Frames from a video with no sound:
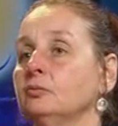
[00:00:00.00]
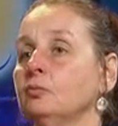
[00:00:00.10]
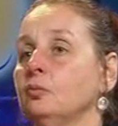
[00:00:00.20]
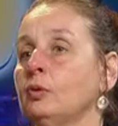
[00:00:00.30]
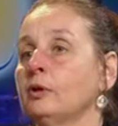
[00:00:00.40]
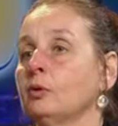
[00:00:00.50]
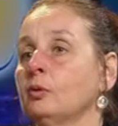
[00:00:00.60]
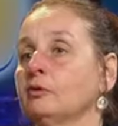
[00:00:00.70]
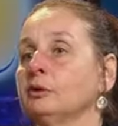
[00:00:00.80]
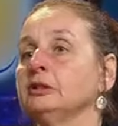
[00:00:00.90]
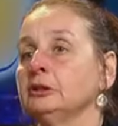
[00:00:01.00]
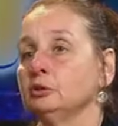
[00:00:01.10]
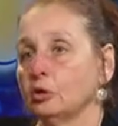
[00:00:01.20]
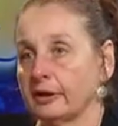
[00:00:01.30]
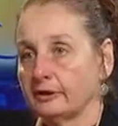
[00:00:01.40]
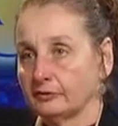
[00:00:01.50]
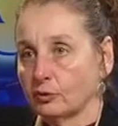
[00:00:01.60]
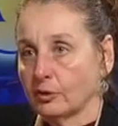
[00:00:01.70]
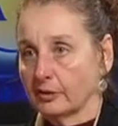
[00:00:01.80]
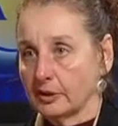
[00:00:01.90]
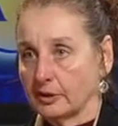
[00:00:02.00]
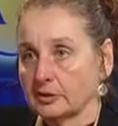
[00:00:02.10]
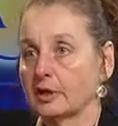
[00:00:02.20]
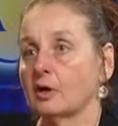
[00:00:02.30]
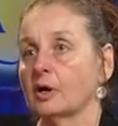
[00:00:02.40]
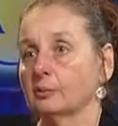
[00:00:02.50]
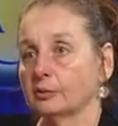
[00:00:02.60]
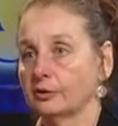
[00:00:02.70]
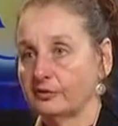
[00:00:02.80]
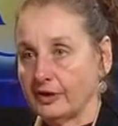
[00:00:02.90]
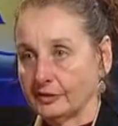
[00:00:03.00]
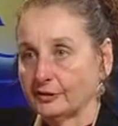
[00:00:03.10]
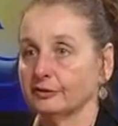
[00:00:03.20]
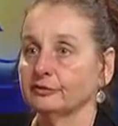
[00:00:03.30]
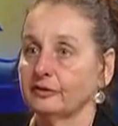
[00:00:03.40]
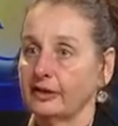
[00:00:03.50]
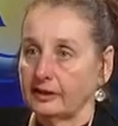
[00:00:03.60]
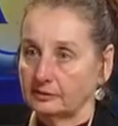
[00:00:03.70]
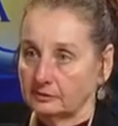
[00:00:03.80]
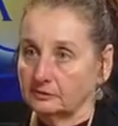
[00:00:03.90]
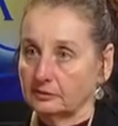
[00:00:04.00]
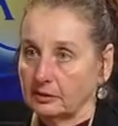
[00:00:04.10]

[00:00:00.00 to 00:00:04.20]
we're really looking for things that are pervasive and